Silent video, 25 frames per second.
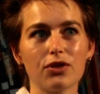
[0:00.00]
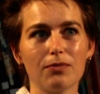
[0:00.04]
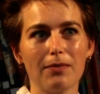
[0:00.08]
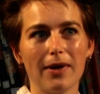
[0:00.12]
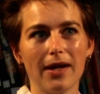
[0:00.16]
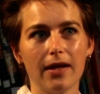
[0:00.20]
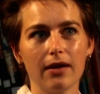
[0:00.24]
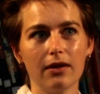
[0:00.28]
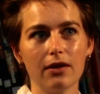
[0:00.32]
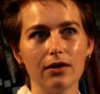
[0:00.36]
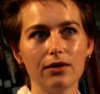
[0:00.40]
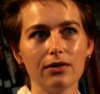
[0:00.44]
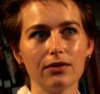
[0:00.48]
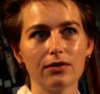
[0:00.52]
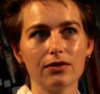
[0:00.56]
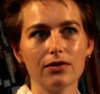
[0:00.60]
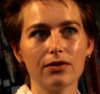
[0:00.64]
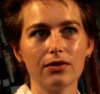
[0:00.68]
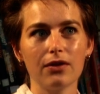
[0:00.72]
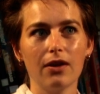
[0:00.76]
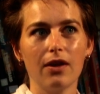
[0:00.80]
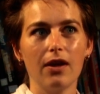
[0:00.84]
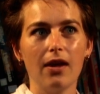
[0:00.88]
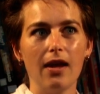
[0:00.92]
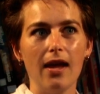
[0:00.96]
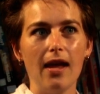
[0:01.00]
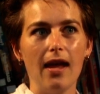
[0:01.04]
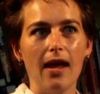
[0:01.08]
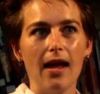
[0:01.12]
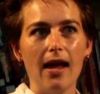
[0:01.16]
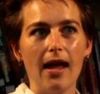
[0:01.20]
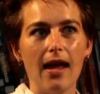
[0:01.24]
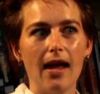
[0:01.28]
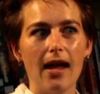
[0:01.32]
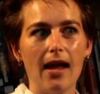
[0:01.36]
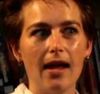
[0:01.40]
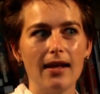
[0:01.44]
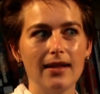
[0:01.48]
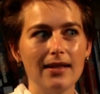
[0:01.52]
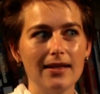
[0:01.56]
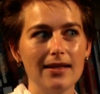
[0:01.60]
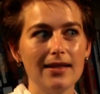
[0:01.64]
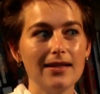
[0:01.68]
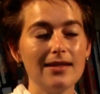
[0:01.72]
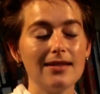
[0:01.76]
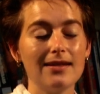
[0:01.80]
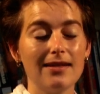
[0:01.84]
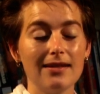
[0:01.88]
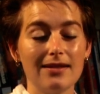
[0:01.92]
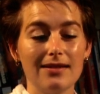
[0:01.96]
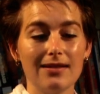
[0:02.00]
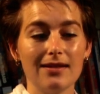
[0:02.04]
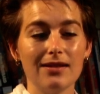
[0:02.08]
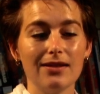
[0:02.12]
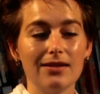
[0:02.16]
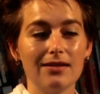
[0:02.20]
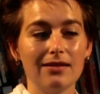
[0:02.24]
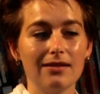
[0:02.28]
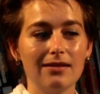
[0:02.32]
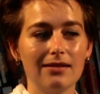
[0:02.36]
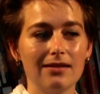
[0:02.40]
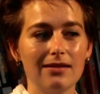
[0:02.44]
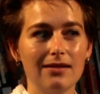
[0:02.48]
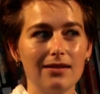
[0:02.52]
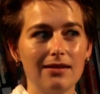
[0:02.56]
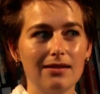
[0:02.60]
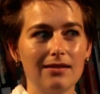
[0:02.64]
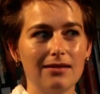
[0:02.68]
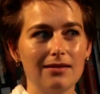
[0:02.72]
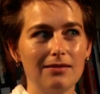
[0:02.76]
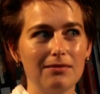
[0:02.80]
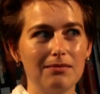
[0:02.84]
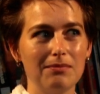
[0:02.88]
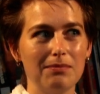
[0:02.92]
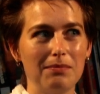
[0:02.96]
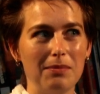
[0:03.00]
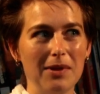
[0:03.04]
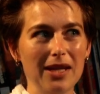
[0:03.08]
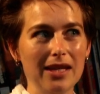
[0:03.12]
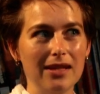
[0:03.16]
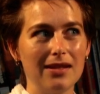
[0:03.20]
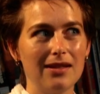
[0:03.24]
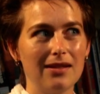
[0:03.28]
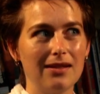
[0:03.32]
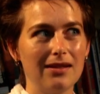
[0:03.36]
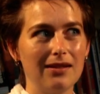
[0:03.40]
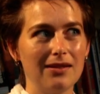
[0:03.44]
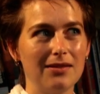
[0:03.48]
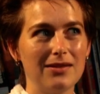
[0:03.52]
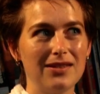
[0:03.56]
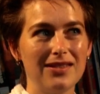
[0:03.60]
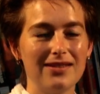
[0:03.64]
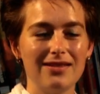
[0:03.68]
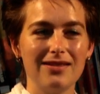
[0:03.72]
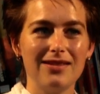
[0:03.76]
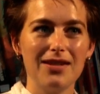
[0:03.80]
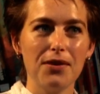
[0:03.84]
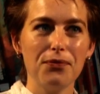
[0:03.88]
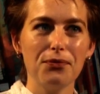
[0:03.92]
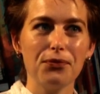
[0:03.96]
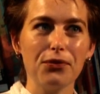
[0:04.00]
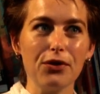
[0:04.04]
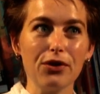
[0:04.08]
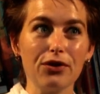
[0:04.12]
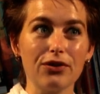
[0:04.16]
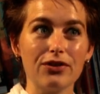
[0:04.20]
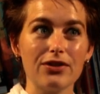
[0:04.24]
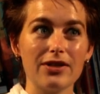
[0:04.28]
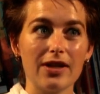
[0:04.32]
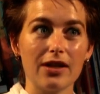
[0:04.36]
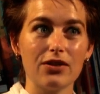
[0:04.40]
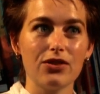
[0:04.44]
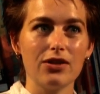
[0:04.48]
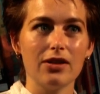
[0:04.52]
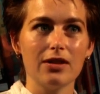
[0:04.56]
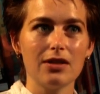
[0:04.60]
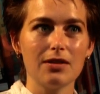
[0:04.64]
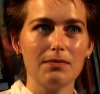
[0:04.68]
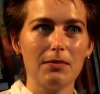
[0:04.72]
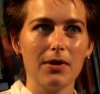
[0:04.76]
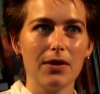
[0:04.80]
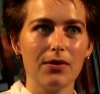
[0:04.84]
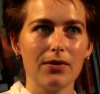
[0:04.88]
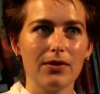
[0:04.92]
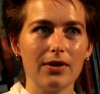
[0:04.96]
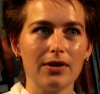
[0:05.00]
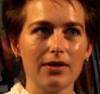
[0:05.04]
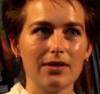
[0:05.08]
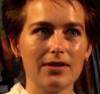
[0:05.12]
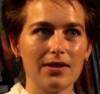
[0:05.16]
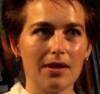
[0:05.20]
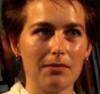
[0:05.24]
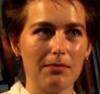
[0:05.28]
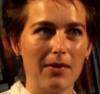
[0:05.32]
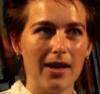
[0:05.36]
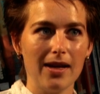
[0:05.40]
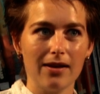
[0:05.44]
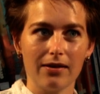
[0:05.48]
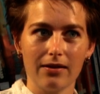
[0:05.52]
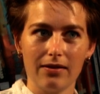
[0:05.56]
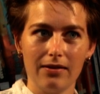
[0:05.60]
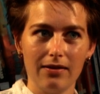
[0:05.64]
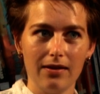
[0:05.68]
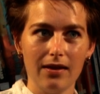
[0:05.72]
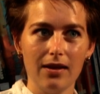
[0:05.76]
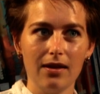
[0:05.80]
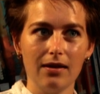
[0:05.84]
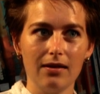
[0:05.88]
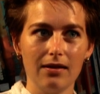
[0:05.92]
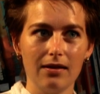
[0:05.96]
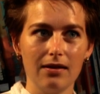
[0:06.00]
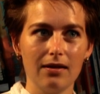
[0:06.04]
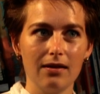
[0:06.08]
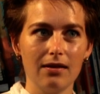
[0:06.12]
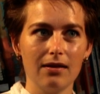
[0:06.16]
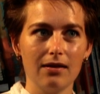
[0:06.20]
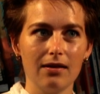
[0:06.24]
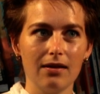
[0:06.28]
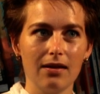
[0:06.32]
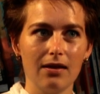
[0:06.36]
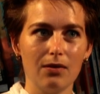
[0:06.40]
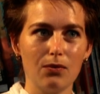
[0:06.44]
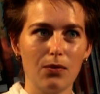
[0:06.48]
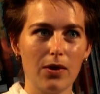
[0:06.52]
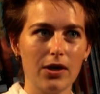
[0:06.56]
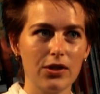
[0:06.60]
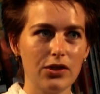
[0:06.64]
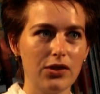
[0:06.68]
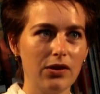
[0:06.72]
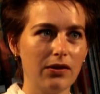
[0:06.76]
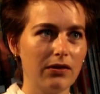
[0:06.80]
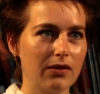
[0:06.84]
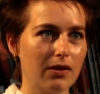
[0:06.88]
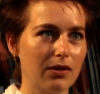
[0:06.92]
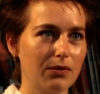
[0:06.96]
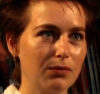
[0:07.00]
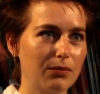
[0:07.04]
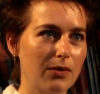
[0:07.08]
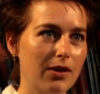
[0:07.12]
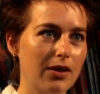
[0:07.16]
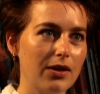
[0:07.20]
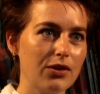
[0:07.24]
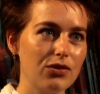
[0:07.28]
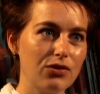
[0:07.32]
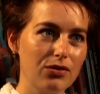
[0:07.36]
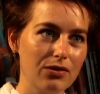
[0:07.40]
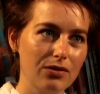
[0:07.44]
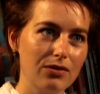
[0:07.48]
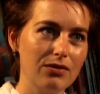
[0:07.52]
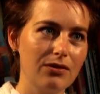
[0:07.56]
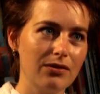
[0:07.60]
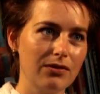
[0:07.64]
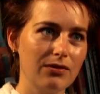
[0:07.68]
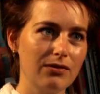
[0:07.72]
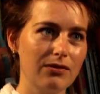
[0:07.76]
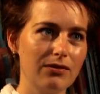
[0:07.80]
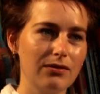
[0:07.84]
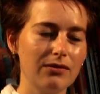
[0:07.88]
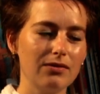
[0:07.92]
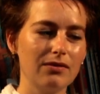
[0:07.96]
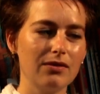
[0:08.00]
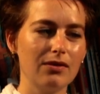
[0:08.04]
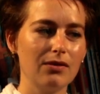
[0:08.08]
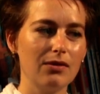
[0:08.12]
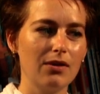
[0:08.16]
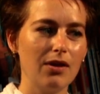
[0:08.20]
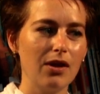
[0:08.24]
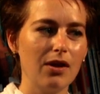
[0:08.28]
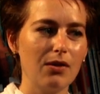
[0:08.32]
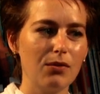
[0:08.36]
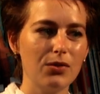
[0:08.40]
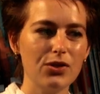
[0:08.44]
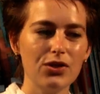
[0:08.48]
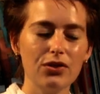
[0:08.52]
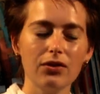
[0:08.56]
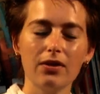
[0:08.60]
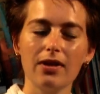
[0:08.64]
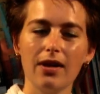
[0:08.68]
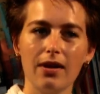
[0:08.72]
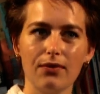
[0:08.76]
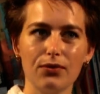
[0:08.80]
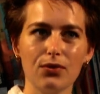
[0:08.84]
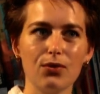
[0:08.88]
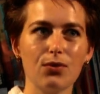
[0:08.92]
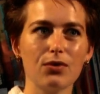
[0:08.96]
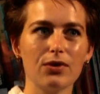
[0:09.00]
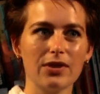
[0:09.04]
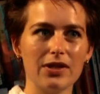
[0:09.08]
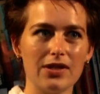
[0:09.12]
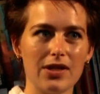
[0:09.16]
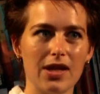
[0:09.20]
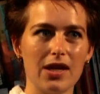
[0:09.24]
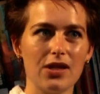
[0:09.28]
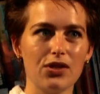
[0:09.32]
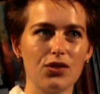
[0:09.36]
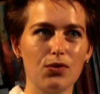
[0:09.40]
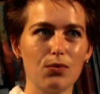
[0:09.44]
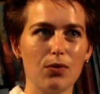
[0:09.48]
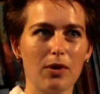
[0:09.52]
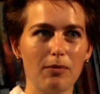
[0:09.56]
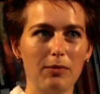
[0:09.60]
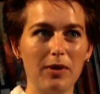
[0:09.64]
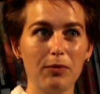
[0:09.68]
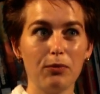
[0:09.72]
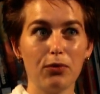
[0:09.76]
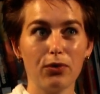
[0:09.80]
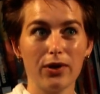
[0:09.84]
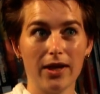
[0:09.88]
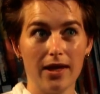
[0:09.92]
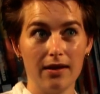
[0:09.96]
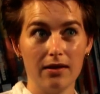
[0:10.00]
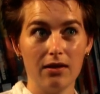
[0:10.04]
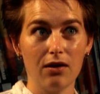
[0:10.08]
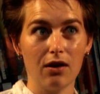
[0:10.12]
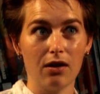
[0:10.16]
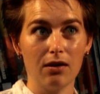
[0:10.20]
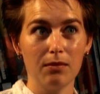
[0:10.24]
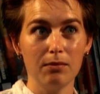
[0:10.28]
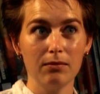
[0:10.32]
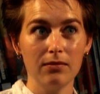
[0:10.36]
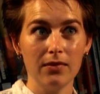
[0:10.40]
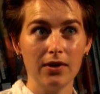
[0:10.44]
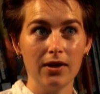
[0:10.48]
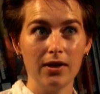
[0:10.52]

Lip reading: by a cult. And it is this big difference that she experienced that made her think, and why she thought, well, we should have an organisation where people can come